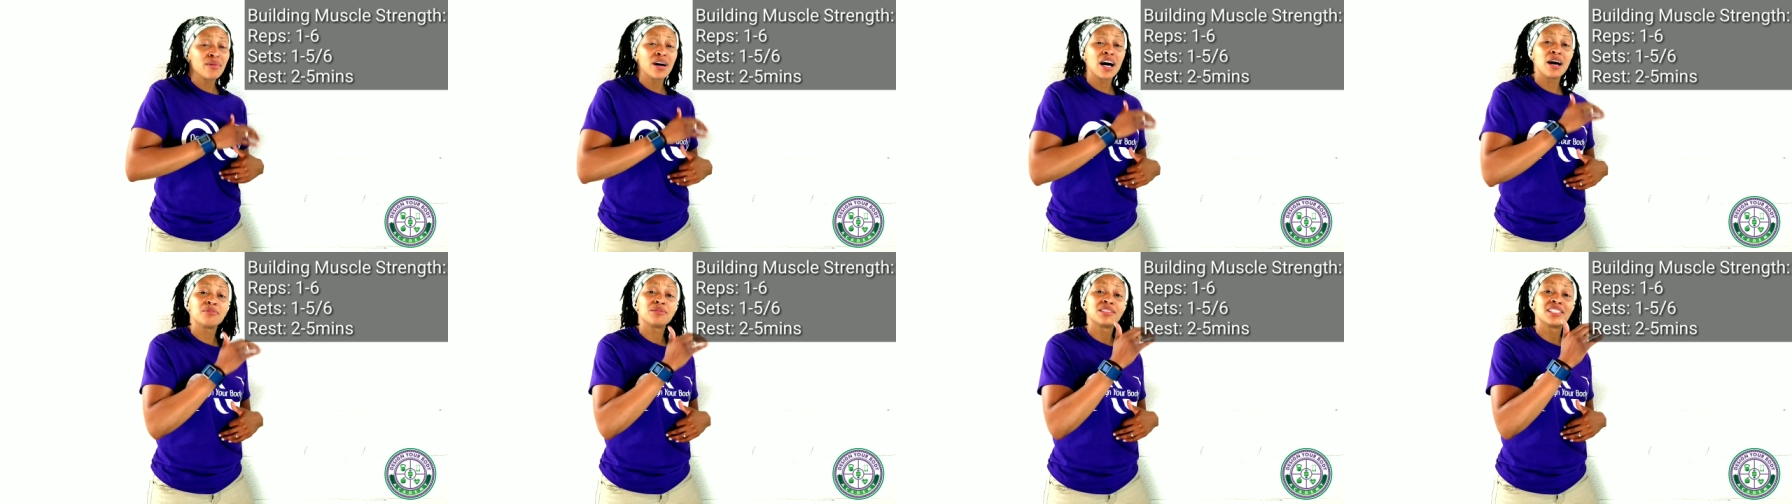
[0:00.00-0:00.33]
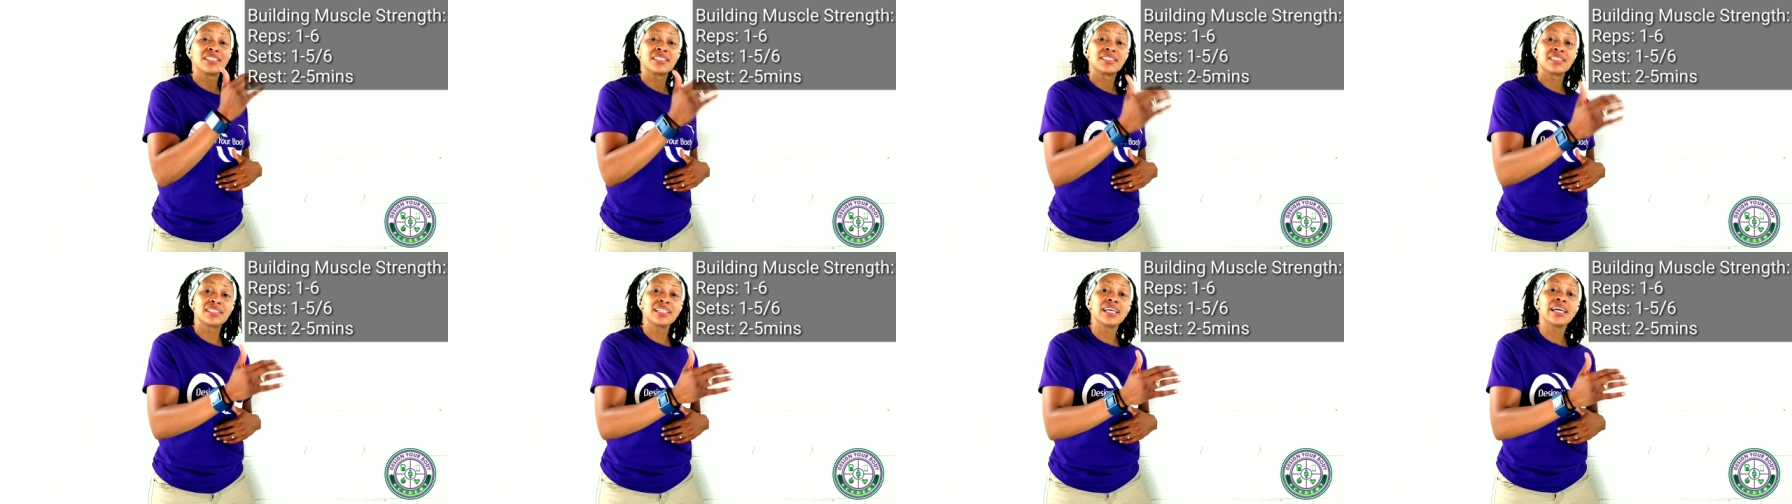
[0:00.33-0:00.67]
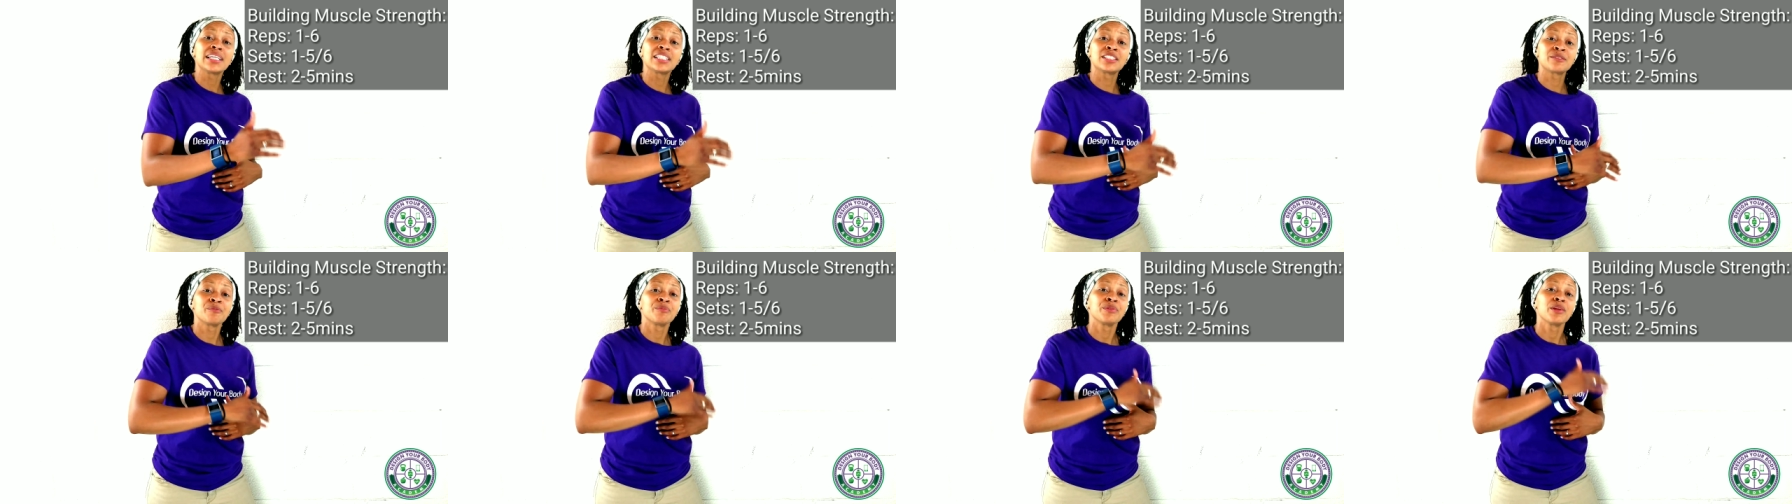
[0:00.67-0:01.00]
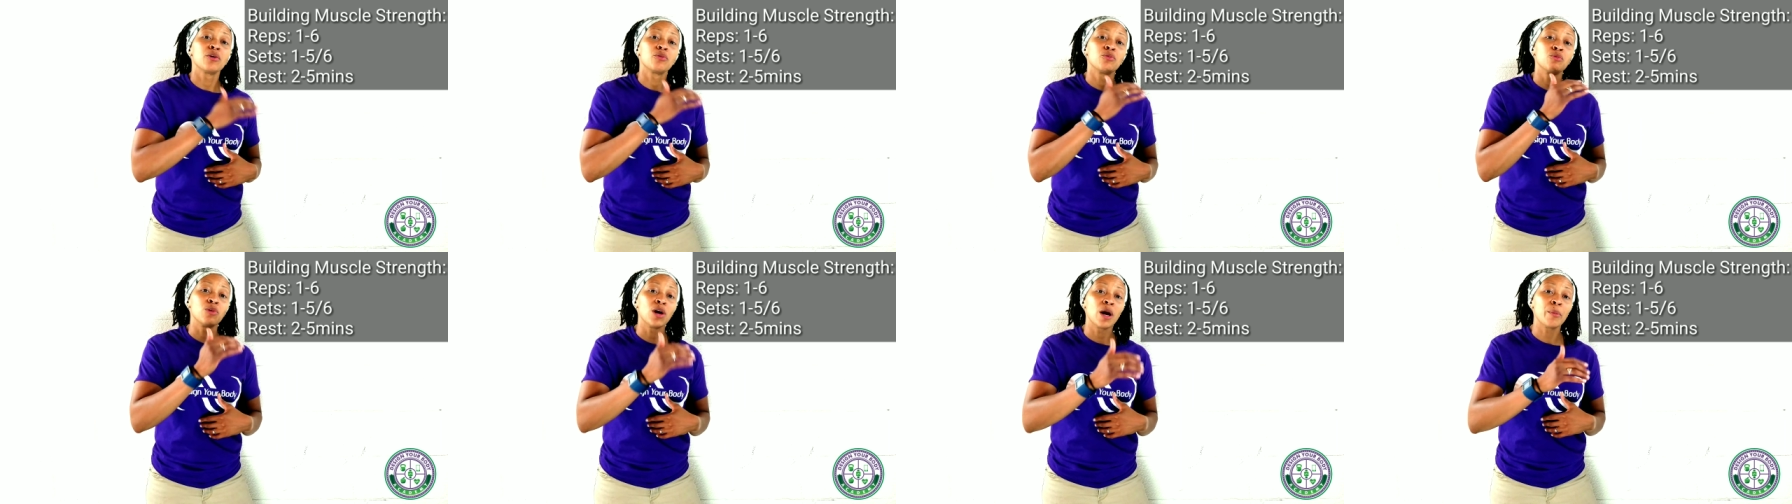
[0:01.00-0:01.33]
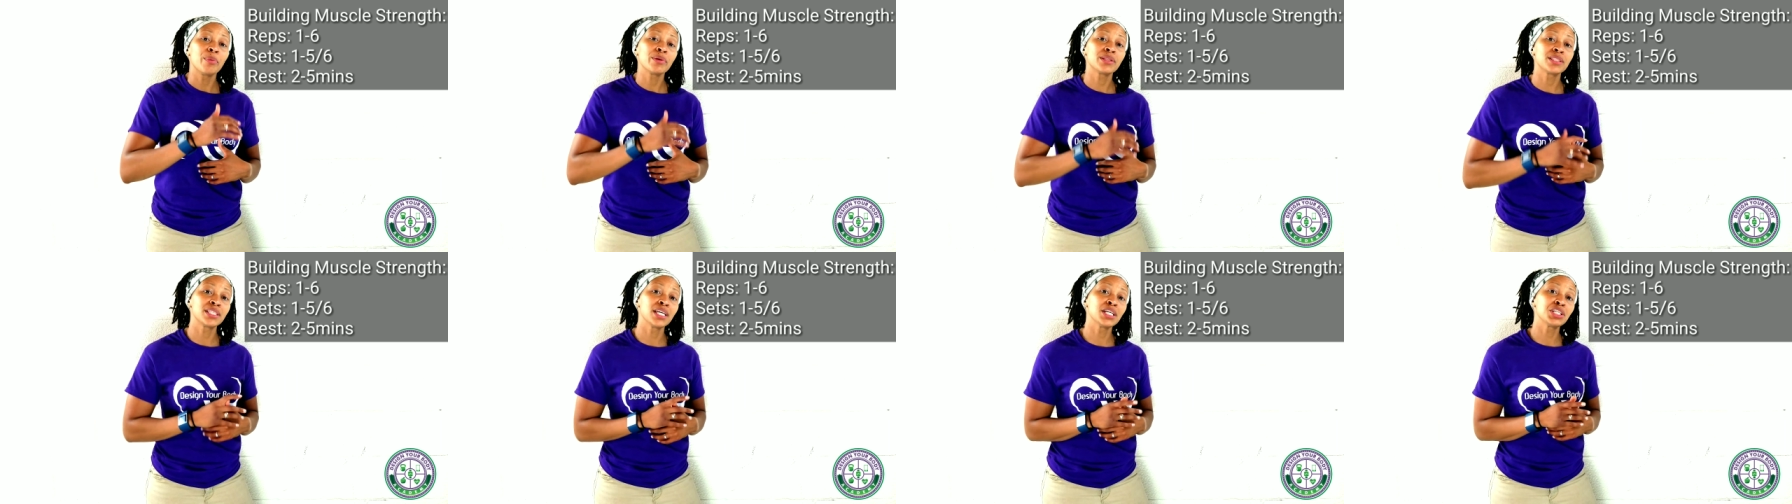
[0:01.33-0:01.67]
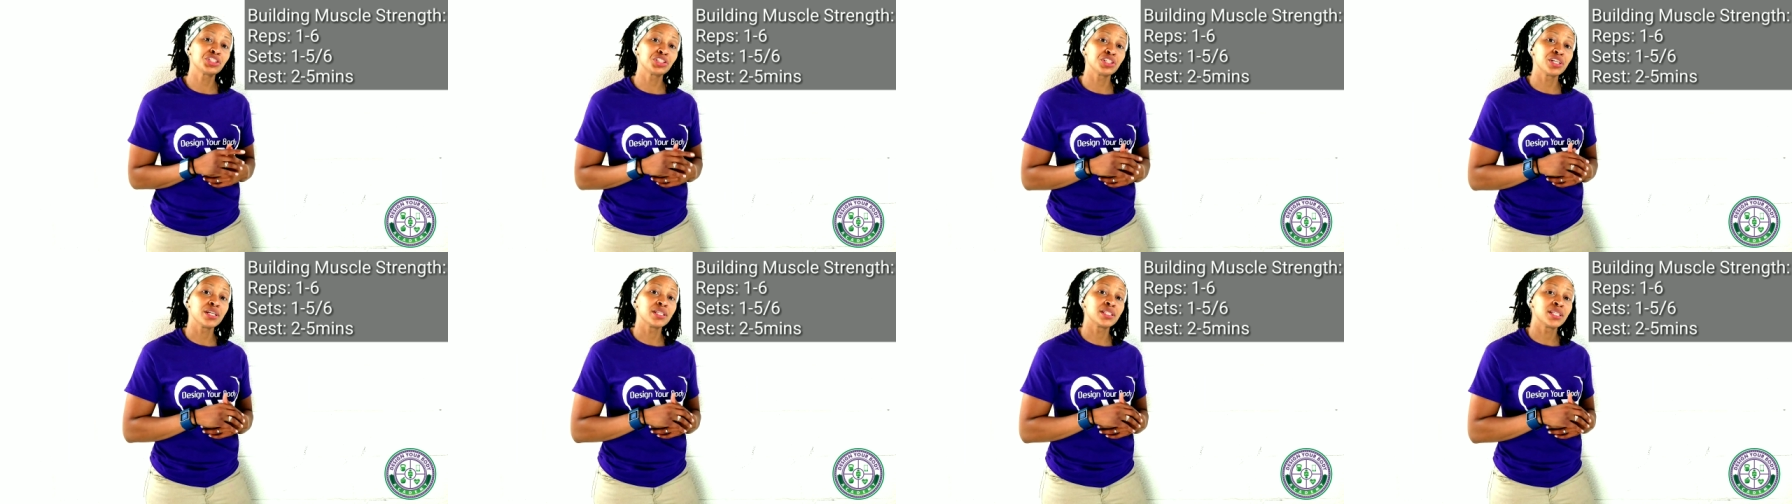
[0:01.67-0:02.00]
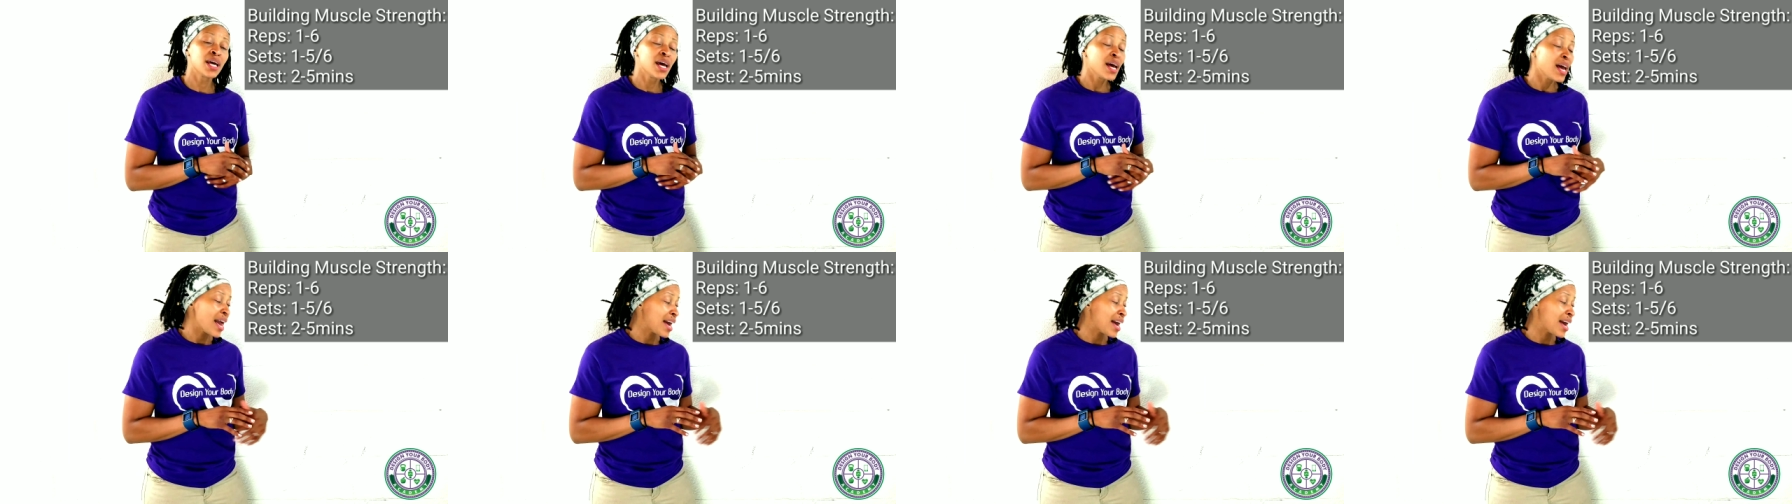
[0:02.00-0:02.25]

up to 6 repetitions,